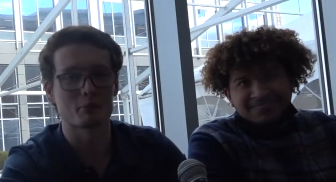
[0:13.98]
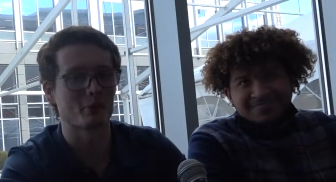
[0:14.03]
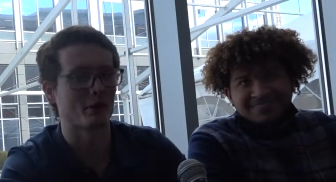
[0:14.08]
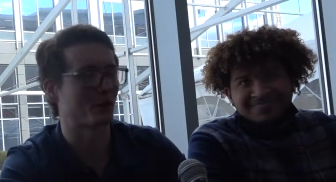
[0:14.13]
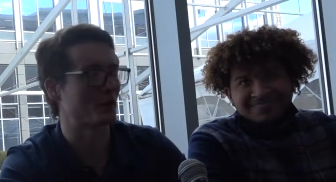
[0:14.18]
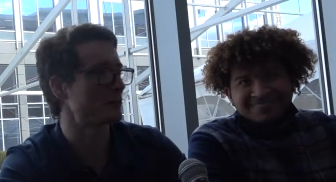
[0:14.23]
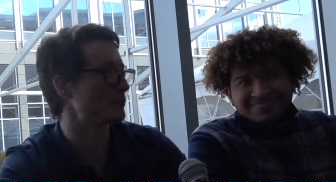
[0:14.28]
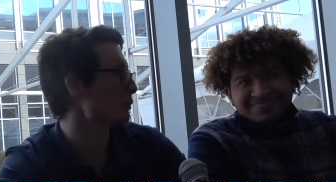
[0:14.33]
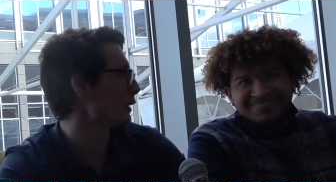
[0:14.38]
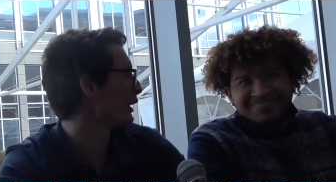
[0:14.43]
Speaker 1: about
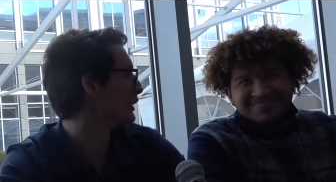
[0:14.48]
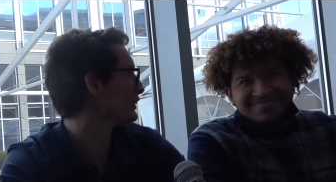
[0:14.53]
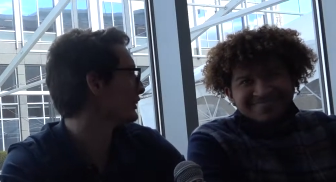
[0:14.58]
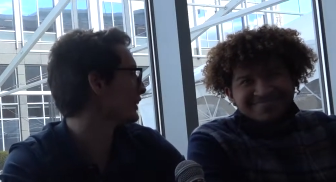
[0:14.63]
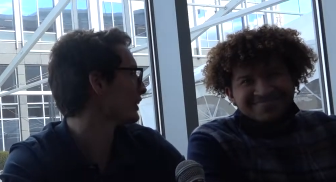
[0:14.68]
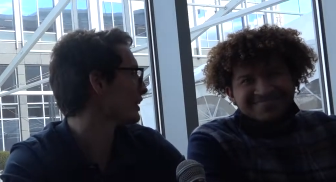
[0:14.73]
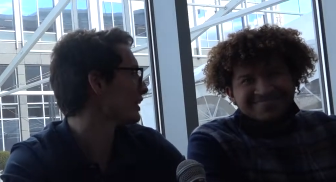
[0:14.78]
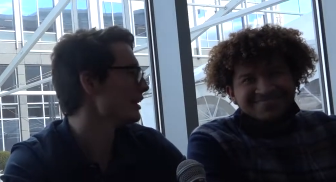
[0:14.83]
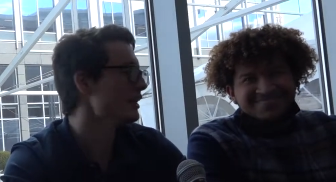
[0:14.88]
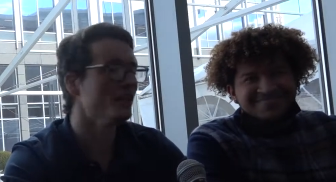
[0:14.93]
the
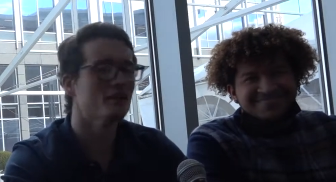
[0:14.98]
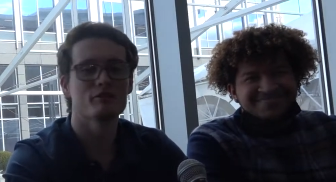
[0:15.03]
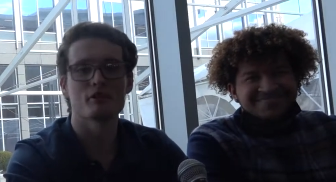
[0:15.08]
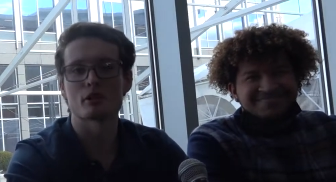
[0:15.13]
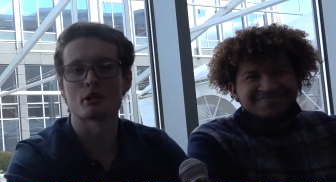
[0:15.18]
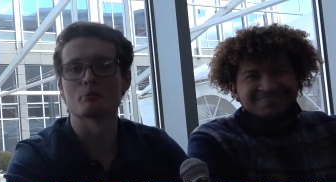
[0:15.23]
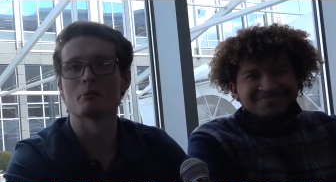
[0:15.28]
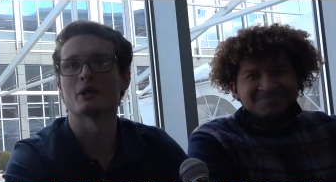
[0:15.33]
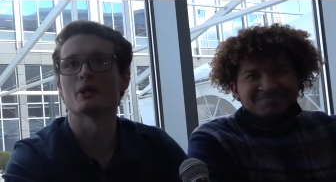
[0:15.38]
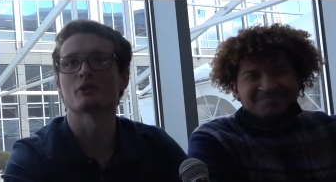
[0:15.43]
basic
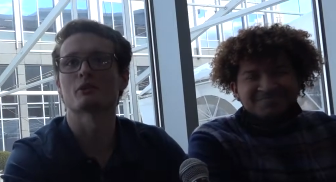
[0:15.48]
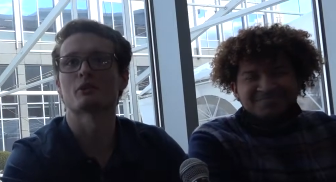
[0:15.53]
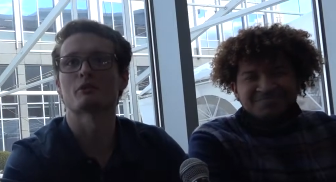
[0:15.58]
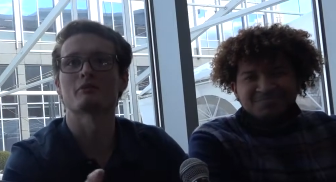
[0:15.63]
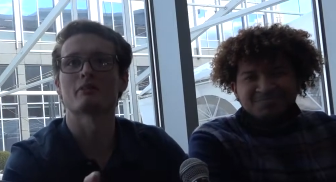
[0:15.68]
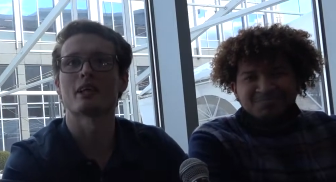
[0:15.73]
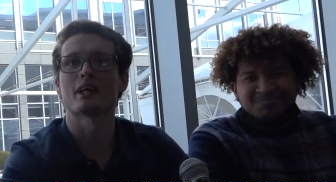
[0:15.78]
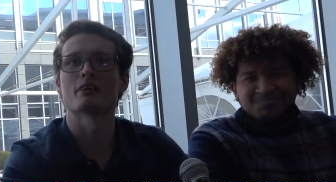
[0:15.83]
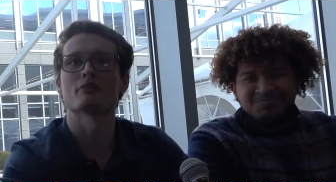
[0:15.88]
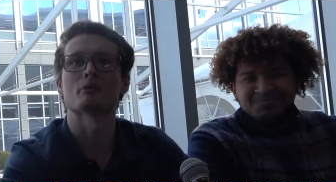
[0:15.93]
fundamentals of
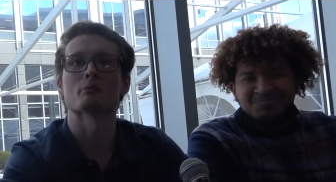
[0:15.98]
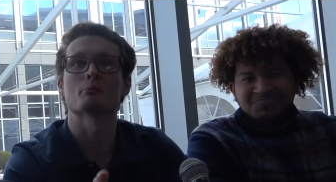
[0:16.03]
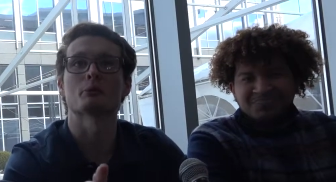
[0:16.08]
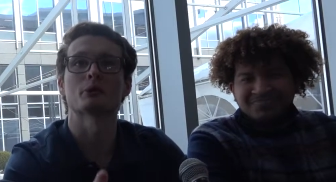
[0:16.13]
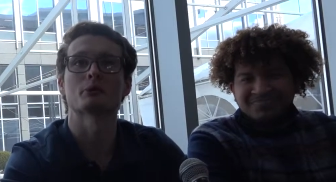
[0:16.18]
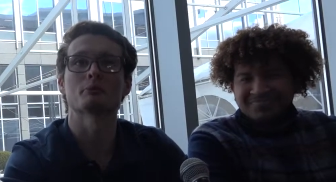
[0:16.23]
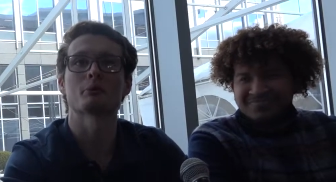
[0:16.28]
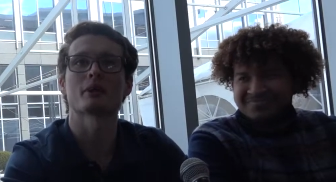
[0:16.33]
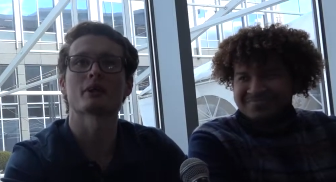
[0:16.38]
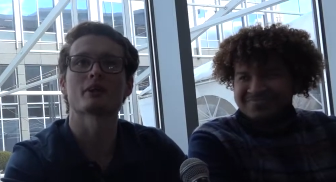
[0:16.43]
life and
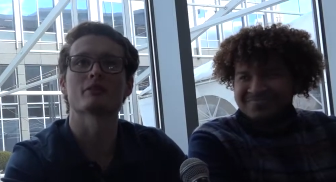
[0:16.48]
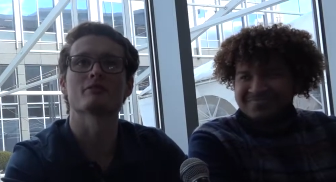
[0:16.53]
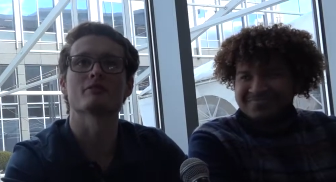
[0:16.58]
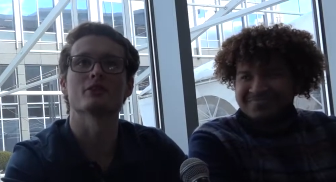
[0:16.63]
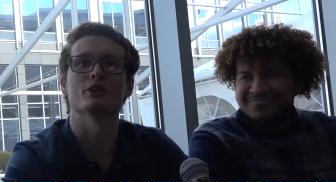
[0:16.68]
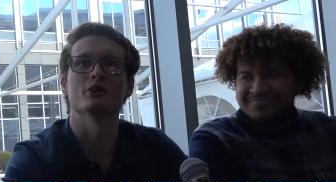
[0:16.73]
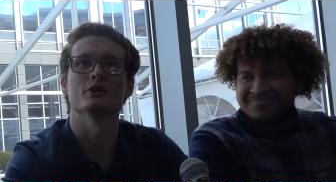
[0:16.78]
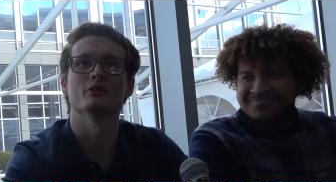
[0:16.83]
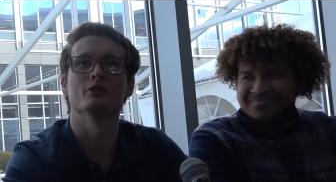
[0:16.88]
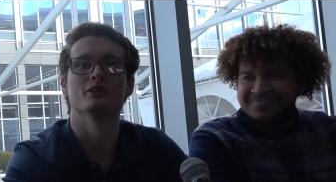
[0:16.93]
perspective
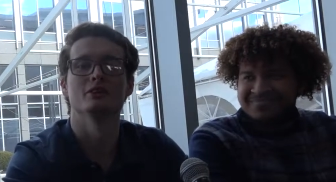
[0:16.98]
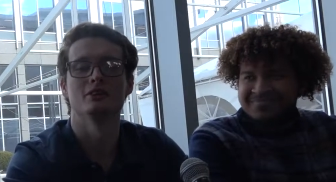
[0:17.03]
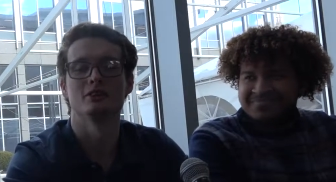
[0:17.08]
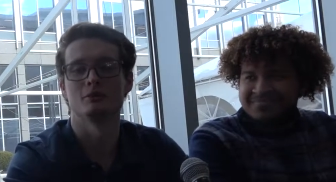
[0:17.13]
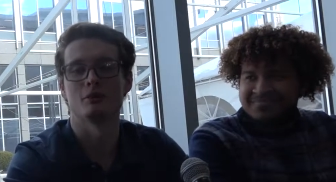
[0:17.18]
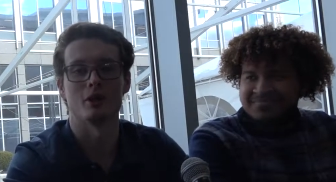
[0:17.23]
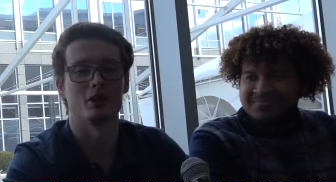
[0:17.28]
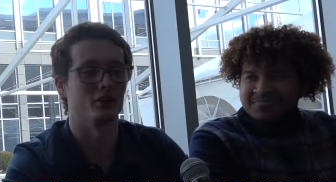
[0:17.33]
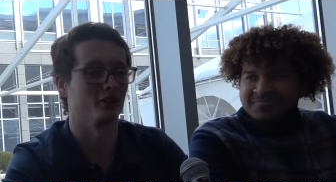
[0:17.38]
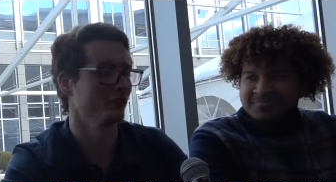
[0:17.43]
to,
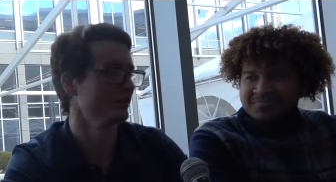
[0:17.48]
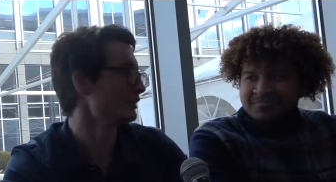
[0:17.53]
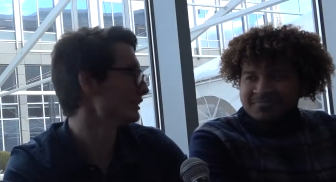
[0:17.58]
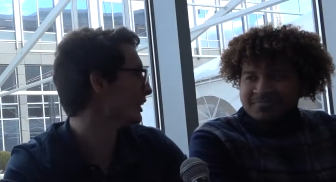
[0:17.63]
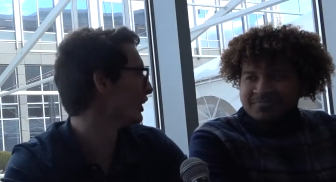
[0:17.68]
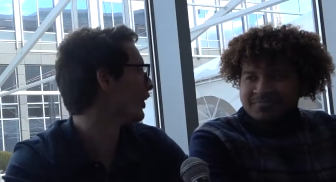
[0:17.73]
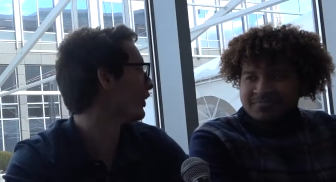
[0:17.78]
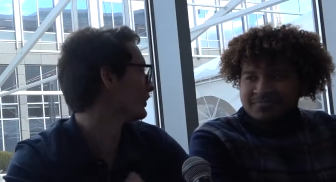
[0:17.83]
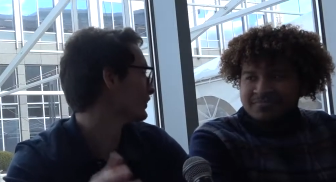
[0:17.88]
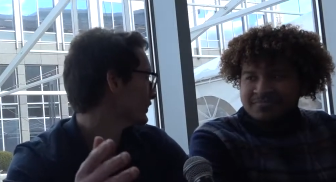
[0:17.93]
well,
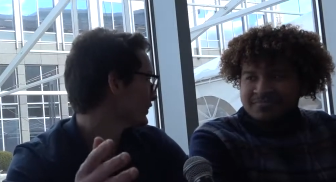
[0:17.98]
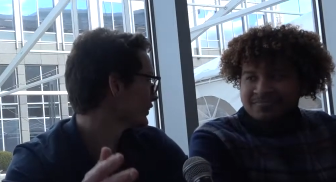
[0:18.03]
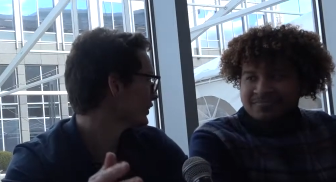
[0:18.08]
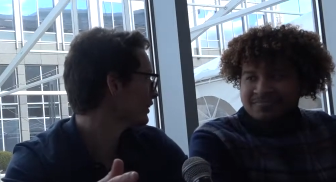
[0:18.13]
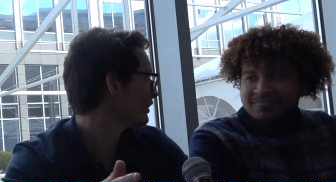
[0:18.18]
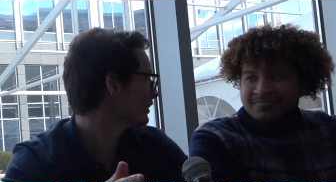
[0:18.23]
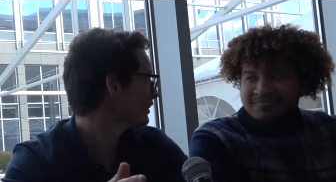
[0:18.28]
us.